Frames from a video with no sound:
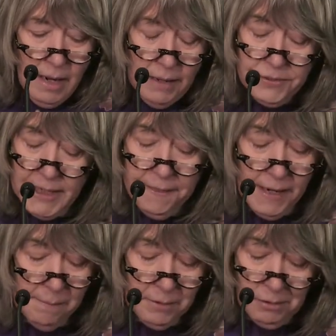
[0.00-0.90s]
I've said
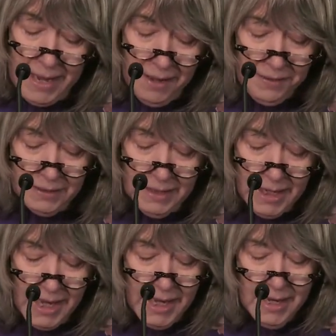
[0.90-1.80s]
that I'm glad that
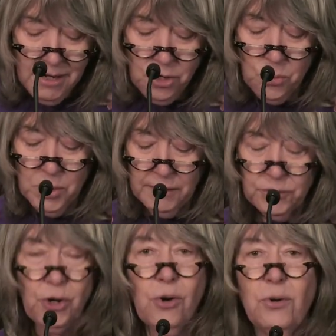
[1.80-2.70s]
King, who would
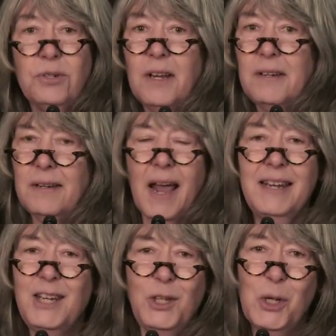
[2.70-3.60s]
have turned
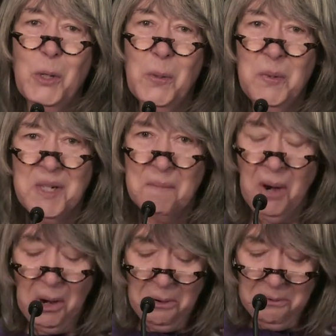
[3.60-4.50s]
92
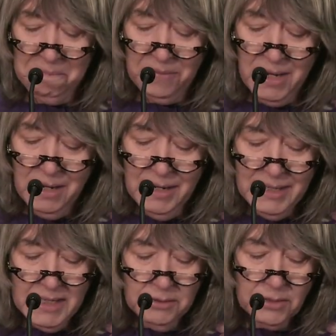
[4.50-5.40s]
tomorrow,
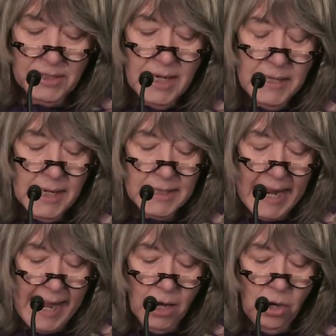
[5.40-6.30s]
didn't see the
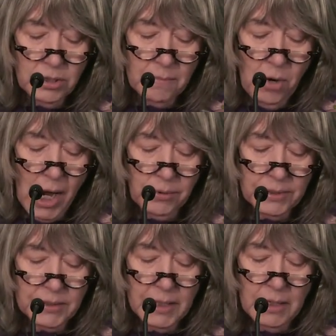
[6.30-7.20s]
attack on
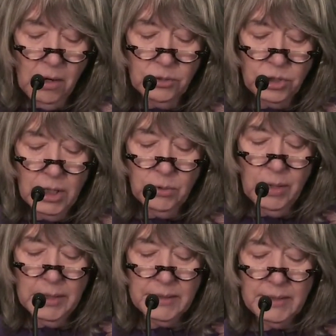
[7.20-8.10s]
democracy on
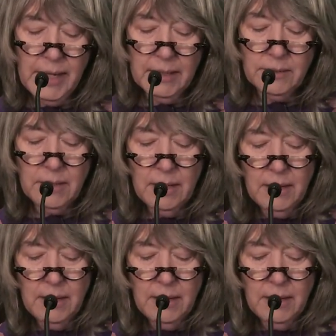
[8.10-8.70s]
January 6th,